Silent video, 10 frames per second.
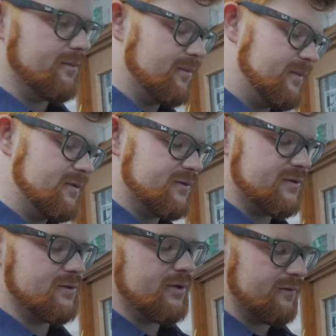milk
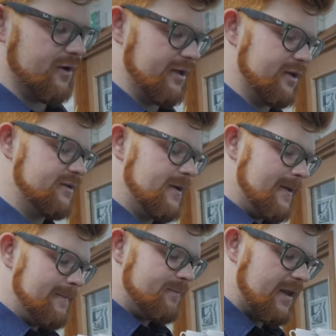doesn't look very good,
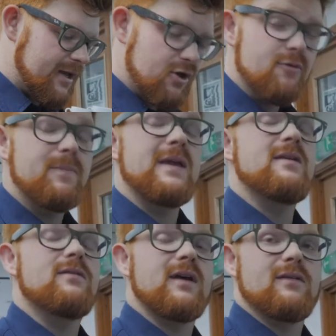then it could
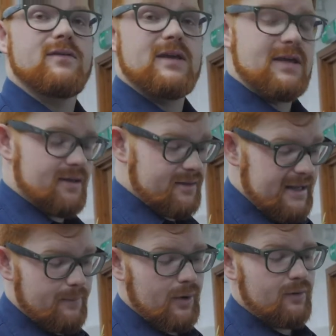be that the
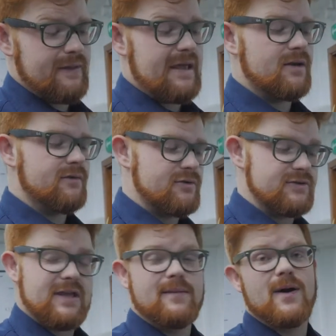nipple on the end of your
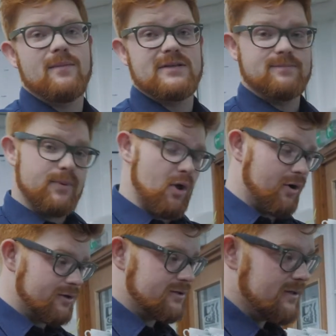steam arm is
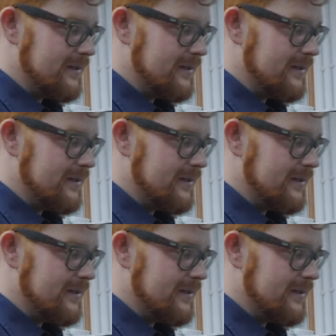blocked.